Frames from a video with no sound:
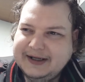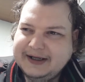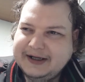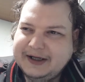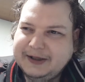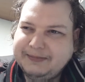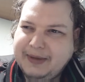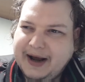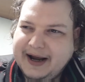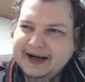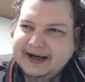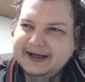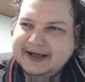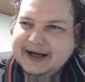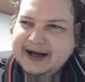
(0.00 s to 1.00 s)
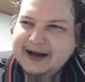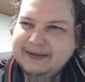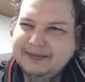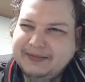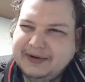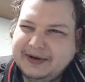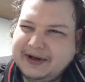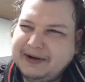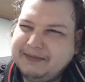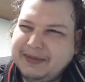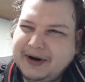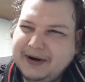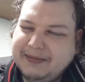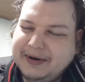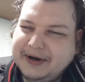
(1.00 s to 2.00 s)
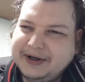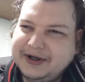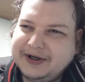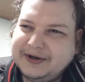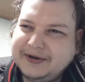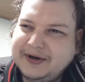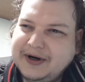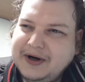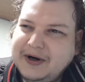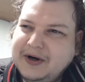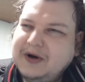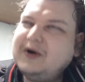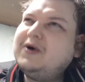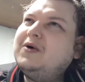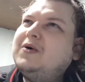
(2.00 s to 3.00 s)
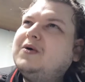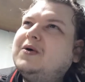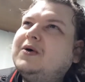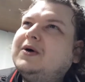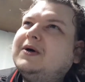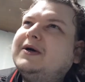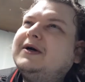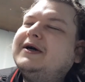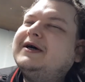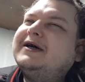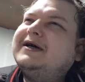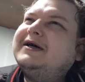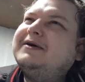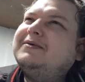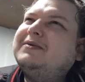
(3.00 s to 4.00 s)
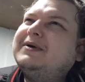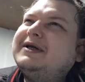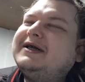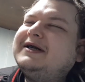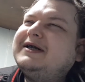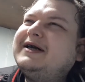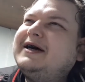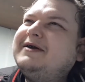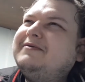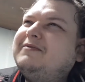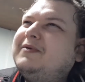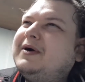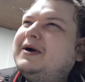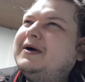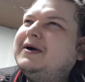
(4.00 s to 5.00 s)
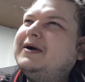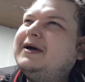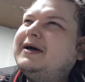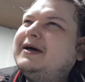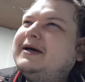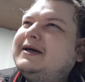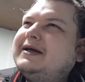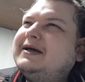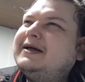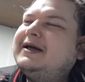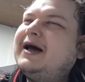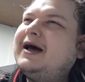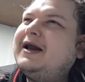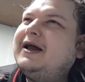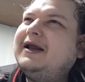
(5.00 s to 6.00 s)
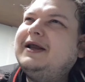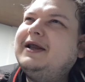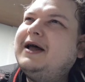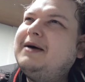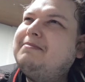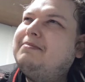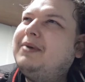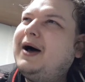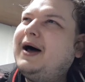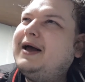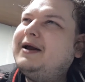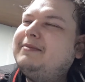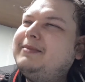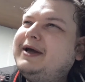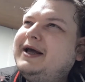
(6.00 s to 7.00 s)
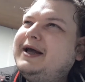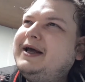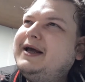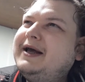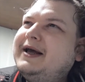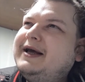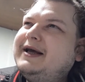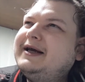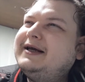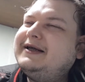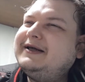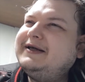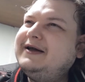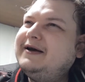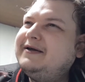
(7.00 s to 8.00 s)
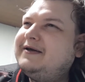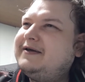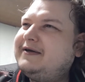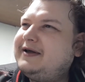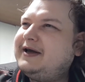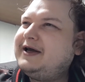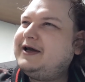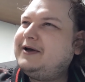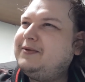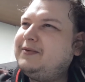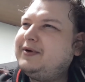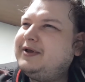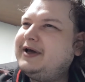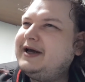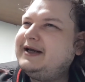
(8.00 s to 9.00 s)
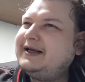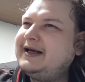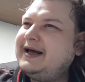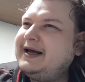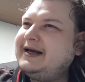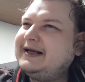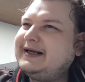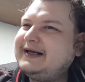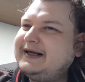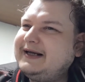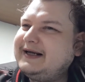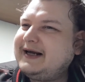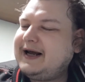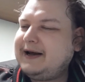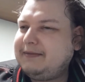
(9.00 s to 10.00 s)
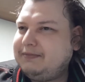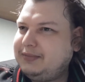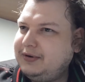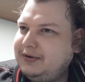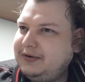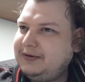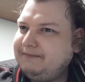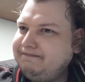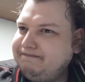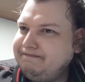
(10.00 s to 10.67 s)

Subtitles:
a spine tap, lumbar puncture, or what's that word? Not a lobotomy. It's the other thing where they take a sample.